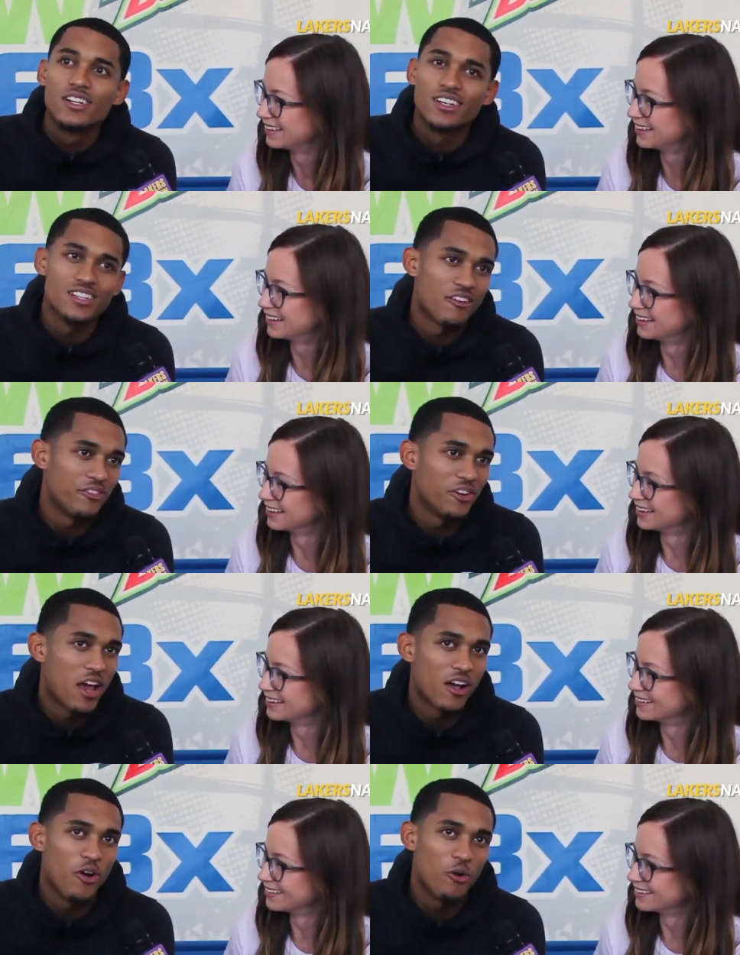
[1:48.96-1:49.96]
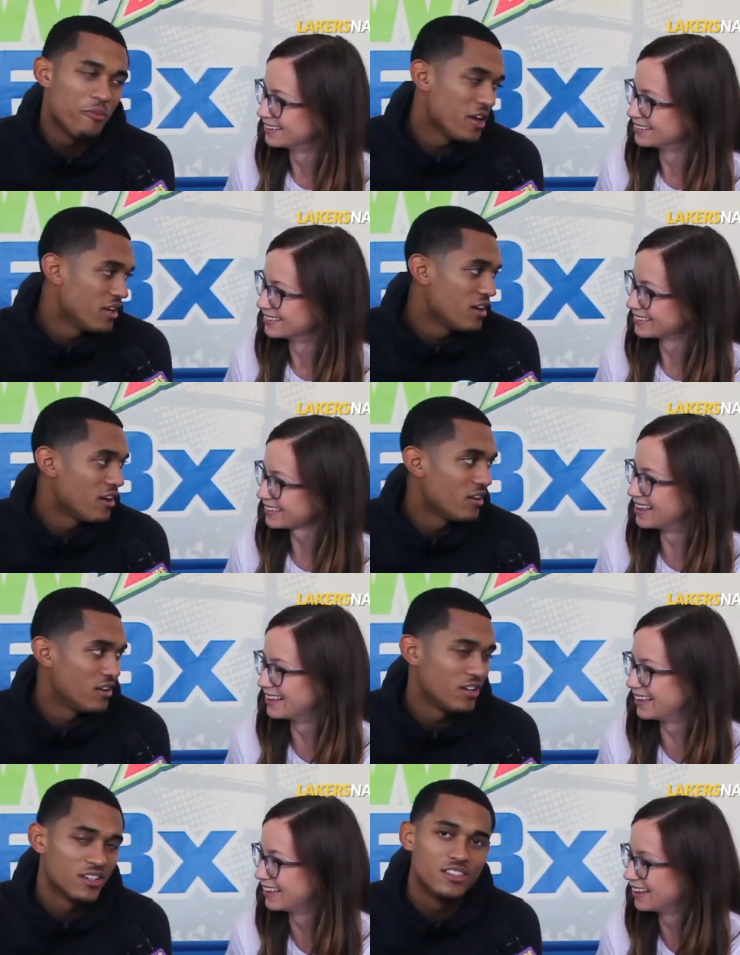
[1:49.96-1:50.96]
Speaker 1: because I feel like an old man
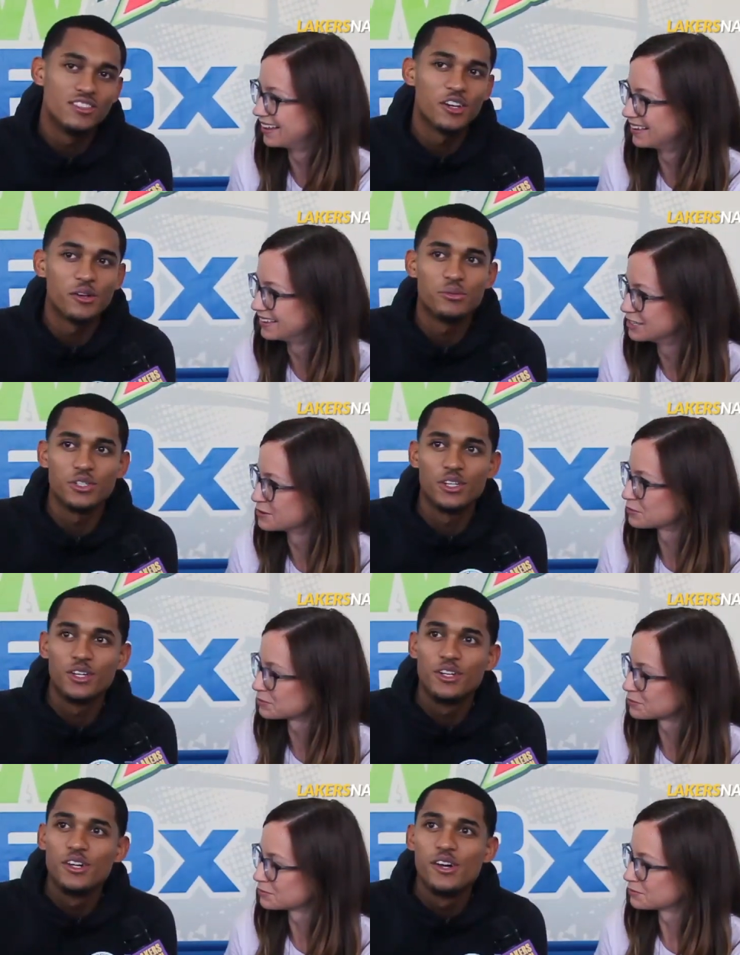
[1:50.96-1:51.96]
now in terms of